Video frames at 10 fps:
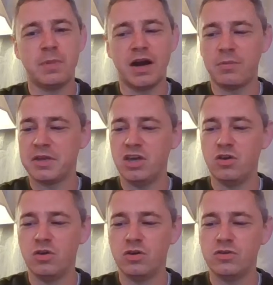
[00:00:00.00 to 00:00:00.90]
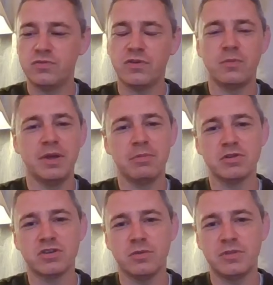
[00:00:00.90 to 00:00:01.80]
barbecue for people
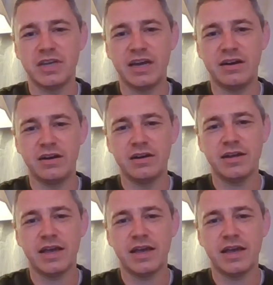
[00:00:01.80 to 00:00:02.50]
to come together,